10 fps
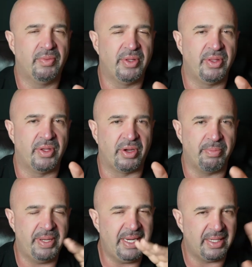When they're
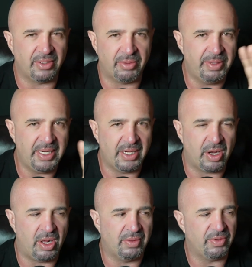competing, they're competing in
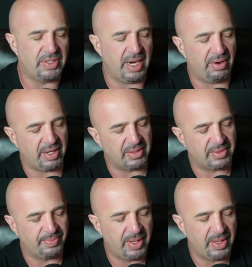all of those areas.